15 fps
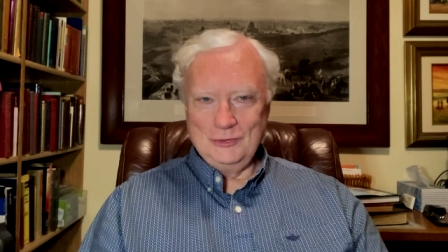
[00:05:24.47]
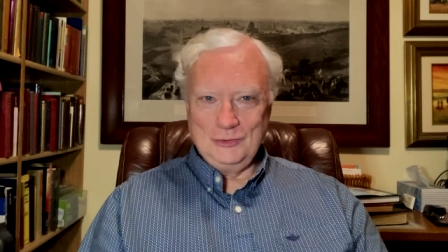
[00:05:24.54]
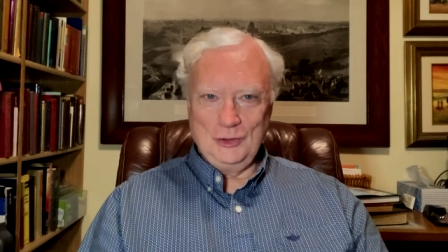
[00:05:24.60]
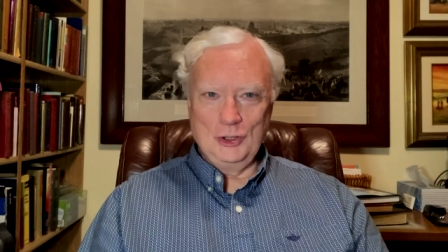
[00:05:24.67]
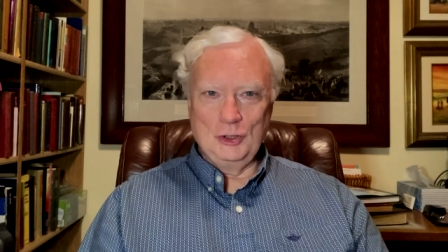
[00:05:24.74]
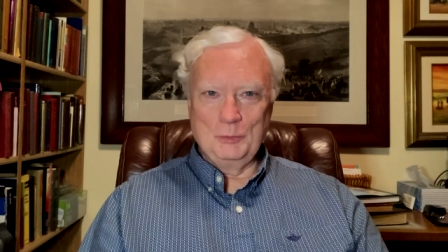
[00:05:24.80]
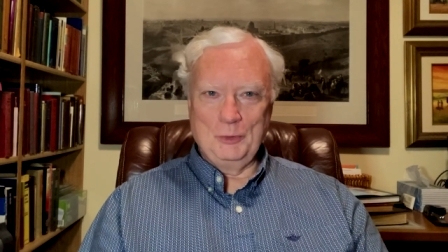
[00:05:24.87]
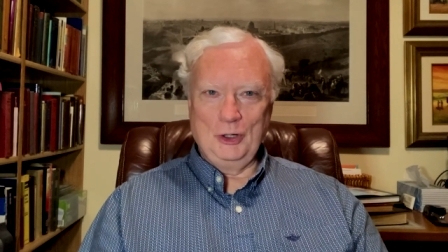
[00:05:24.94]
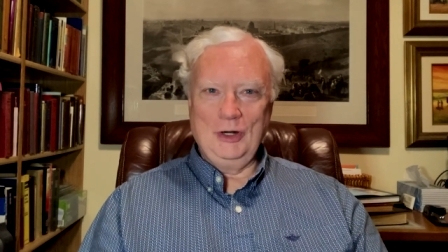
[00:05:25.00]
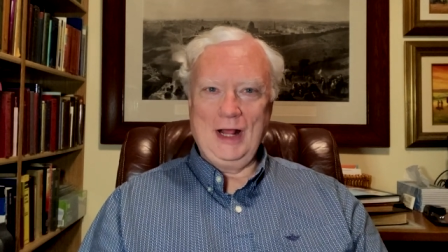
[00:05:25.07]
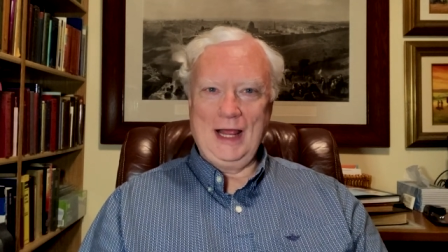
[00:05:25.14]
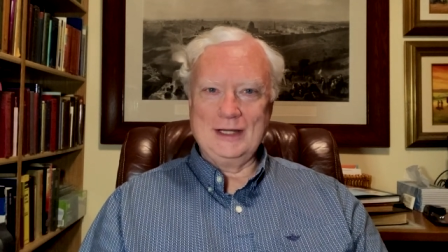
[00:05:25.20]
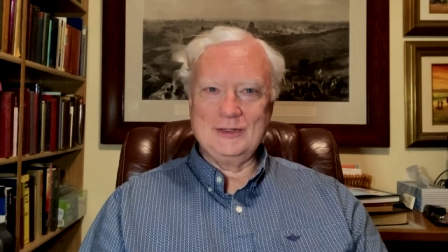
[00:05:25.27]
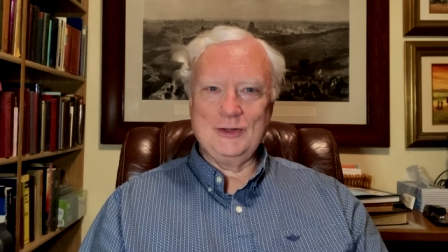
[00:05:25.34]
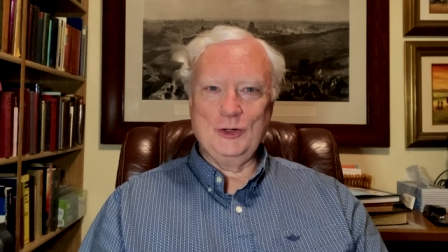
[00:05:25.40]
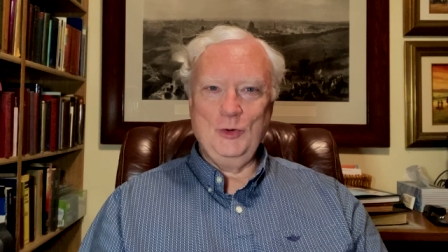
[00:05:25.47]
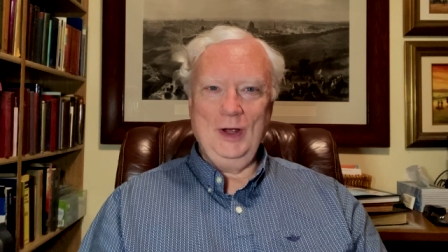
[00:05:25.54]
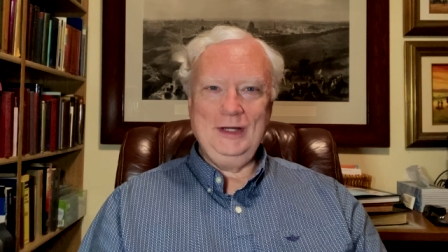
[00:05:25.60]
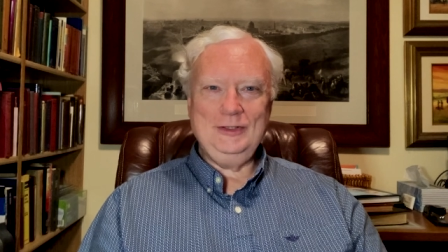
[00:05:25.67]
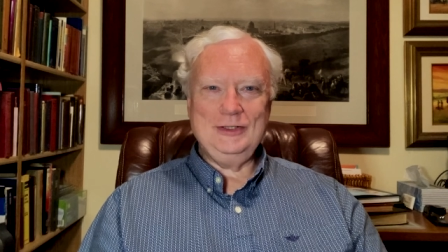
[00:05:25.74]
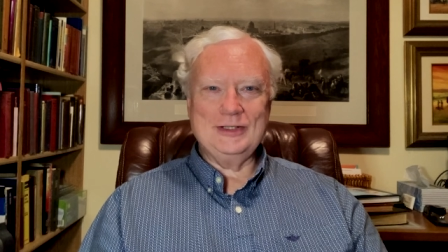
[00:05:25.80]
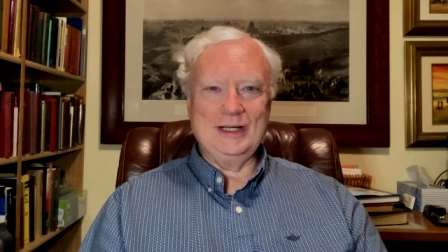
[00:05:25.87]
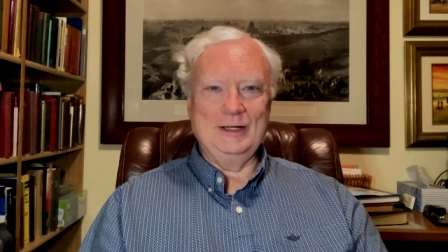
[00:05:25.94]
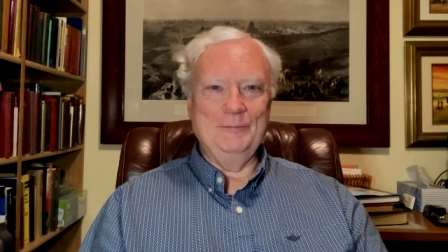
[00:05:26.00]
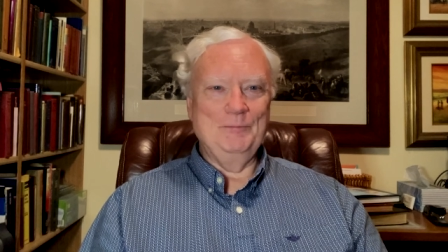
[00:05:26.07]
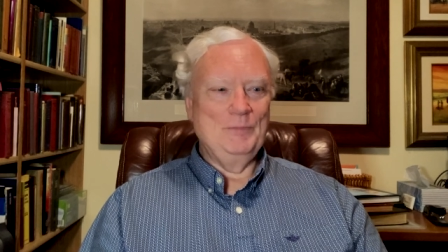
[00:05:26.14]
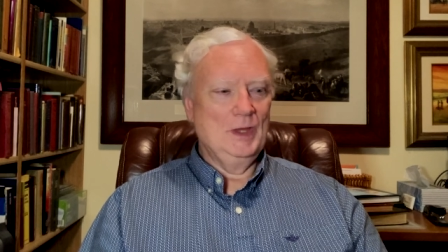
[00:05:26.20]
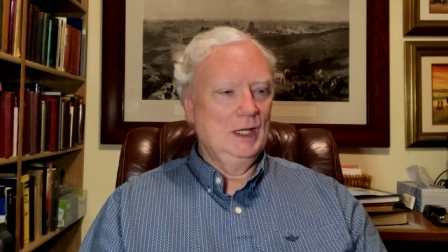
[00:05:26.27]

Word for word: Cyril Bird asked the question